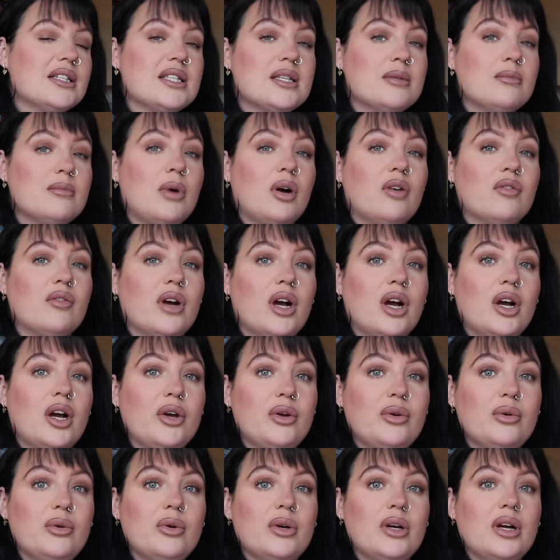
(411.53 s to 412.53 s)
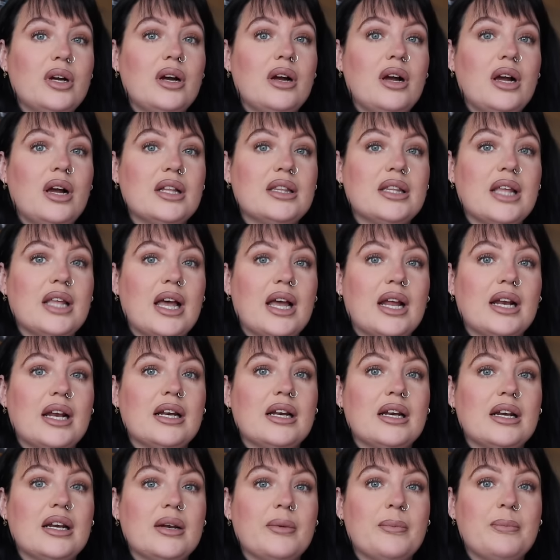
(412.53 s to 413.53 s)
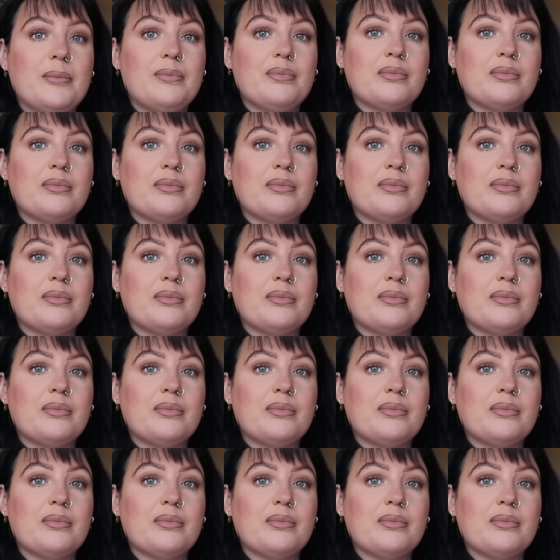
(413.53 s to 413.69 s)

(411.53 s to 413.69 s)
tomorrow, and then